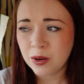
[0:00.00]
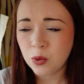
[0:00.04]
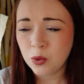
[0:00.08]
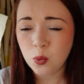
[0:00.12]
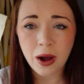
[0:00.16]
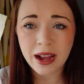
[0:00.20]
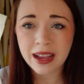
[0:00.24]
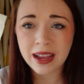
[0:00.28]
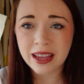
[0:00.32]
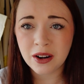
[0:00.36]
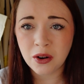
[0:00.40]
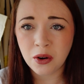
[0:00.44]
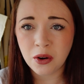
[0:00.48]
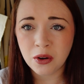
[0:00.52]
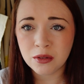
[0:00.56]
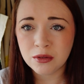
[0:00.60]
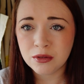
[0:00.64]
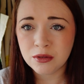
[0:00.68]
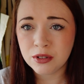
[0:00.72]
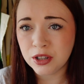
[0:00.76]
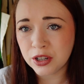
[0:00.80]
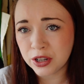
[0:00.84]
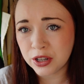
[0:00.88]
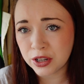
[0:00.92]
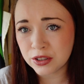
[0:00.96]
Whack it on,
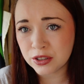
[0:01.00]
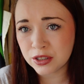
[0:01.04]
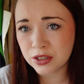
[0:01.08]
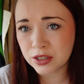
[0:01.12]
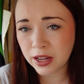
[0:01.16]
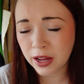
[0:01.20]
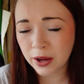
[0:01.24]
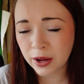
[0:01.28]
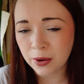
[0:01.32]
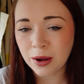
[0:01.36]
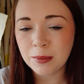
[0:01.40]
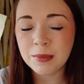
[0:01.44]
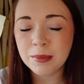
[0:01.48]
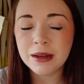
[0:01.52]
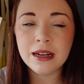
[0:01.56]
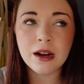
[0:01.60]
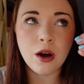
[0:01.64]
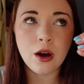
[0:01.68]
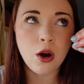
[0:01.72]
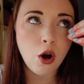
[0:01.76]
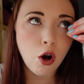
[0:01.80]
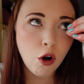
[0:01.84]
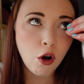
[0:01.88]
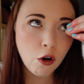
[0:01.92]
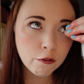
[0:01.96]
you're good to go. I mean,
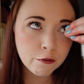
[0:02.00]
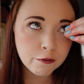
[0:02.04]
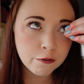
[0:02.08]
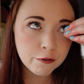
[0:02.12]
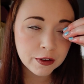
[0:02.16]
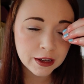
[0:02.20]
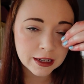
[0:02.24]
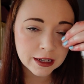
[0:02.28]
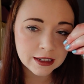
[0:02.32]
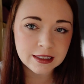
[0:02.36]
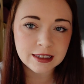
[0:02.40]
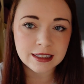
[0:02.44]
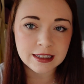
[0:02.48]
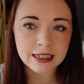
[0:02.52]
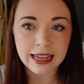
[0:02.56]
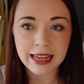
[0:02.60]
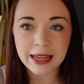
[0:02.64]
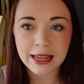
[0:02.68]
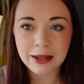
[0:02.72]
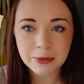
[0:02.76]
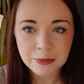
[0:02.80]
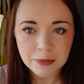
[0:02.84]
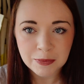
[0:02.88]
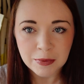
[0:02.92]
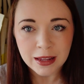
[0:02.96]

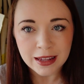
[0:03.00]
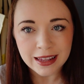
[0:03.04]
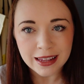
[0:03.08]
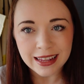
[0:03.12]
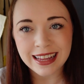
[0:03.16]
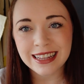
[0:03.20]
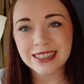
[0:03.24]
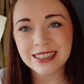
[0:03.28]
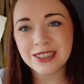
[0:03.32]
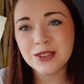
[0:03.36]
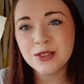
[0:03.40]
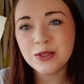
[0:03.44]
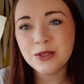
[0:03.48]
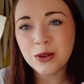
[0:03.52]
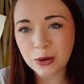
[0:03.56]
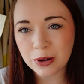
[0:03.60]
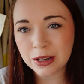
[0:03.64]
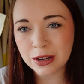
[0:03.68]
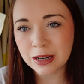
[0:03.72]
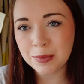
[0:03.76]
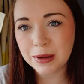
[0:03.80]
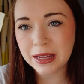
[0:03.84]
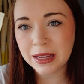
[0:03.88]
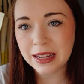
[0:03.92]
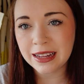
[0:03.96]
obviously, it's not
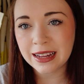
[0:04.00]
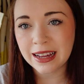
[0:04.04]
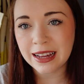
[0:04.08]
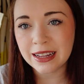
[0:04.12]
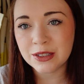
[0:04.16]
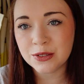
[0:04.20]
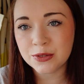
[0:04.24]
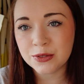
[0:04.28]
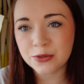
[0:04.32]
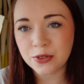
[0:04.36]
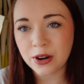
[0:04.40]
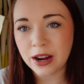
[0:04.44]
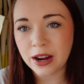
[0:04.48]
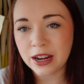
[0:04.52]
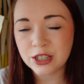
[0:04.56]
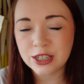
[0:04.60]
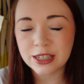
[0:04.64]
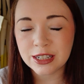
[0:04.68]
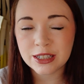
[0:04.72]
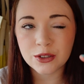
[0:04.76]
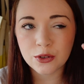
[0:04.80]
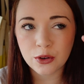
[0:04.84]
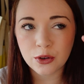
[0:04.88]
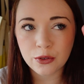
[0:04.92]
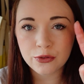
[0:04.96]
going to be as fresh.
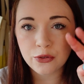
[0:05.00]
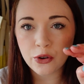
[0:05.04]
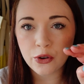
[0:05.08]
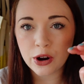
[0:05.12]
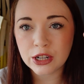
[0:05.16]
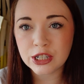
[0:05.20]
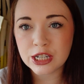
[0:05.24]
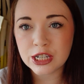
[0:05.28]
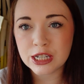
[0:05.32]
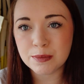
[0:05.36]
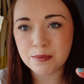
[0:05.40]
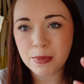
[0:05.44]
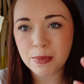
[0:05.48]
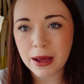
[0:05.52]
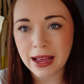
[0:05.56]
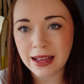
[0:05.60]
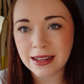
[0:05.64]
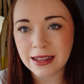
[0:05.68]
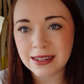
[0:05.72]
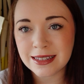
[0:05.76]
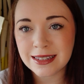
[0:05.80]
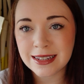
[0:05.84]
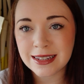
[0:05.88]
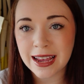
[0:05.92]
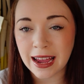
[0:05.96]
It's not fresh as
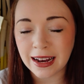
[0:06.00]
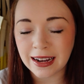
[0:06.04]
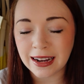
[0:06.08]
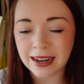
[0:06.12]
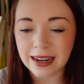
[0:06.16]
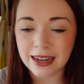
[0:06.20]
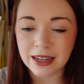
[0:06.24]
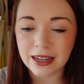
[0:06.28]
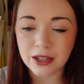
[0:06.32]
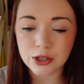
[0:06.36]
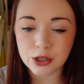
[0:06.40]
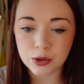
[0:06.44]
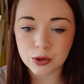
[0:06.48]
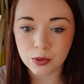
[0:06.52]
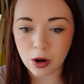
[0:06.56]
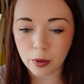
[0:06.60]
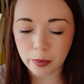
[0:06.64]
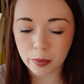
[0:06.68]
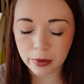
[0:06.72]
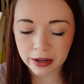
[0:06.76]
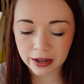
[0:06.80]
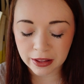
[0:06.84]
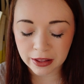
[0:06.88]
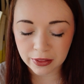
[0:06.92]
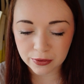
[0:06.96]
best, technically, because you are
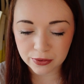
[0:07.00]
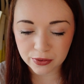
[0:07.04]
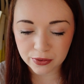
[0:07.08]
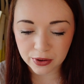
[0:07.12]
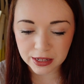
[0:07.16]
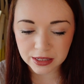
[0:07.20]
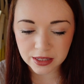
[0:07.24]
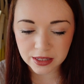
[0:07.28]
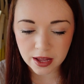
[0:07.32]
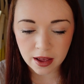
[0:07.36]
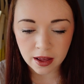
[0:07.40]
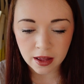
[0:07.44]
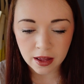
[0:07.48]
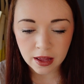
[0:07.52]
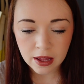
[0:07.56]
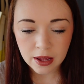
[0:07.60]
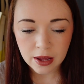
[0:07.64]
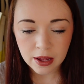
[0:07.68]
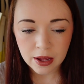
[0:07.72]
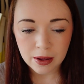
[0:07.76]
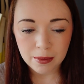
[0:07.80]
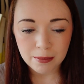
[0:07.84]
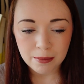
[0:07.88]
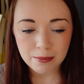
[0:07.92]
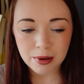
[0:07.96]
putting it in the freezer.
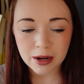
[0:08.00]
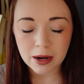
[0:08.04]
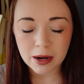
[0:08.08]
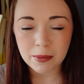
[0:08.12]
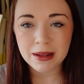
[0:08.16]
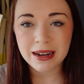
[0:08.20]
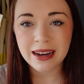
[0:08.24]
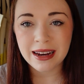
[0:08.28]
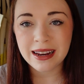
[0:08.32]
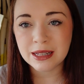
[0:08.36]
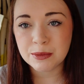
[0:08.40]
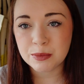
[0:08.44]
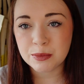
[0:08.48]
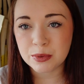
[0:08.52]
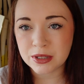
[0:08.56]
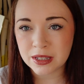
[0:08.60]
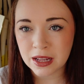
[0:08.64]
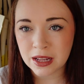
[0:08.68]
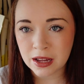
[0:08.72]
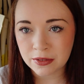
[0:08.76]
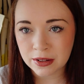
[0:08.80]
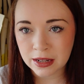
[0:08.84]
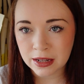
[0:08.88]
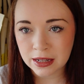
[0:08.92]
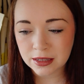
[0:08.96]
But I mean, it is
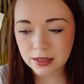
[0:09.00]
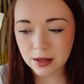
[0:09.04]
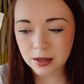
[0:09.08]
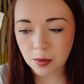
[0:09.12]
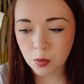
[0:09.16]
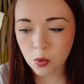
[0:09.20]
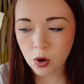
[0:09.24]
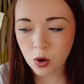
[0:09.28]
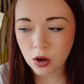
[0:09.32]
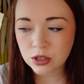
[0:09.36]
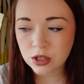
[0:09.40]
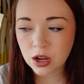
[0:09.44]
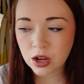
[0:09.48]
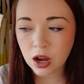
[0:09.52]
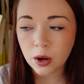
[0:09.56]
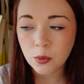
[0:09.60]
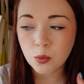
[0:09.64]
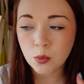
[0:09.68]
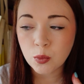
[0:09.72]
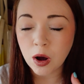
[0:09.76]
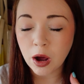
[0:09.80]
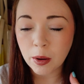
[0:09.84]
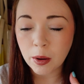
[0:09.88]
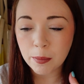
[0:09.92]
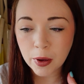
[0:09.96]
preserving it somewhat. I
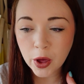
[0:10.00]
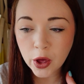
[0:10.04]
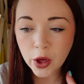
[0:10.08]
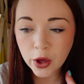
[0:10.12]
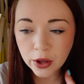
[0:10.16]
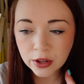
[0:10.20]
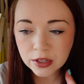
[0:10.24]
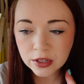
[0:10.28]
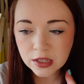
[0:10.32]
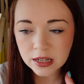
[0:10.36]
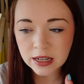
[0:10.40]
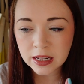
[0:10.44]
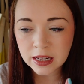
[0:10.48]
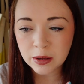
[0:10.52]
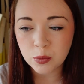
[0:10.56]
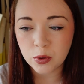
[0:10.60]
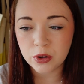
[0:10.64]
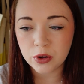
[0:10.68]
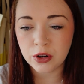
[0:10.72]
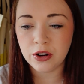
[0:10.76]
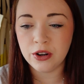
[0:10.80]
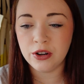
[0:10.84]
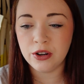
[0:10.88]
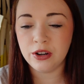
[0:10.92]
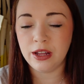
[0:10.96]
personally
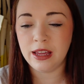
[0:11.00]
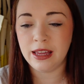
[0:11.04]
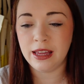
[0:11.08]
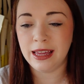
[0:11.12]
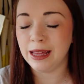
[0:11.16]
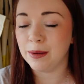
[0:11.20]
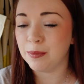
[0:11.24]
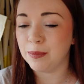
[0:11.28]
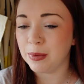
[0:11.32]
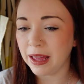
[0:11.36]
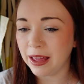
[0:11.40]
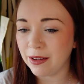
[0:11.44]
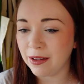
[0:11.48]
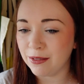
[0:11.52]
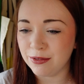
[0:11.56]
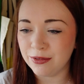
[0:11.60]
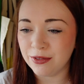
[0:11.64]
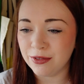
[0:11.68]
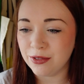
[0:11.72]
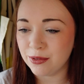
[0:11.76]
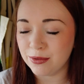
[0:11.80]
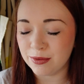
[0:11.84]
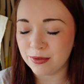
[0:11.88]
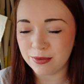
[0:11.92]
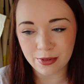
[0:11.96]
wouldn't keep it
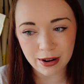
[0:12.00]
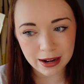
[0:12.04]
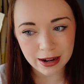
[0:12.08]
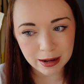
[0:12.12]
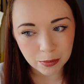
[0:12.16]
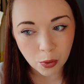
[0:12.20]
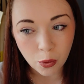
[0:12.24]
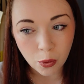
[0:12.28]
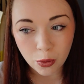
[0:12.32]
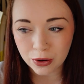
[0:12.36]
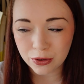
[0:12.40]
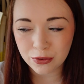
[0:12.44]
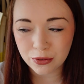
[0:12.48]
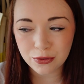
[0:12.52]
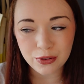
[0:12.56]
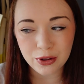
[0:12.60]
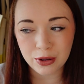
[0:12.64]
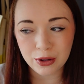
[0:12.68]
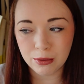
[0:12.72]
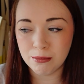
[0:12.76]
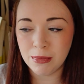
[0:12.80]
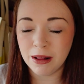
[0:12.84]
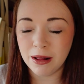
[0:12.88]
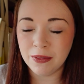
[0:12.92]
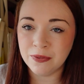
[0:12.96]
for any more than a
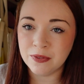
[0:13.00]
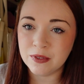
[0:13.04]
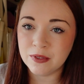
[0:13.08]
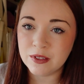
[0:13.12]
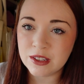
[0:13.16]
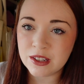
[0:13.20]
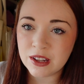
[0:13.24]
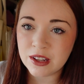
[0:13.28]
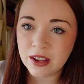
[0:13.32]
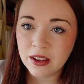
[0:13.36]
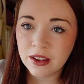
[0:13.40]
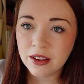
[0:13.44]
few months.